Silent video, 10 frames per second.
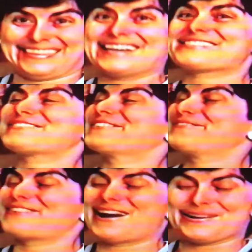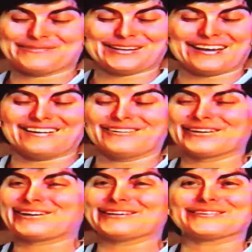That's a valuable cow. We
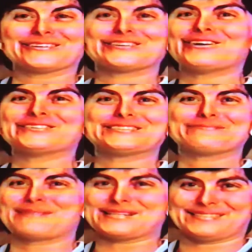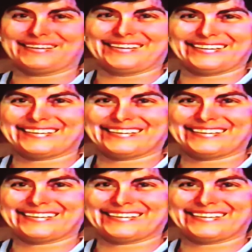call her Golden Bessie.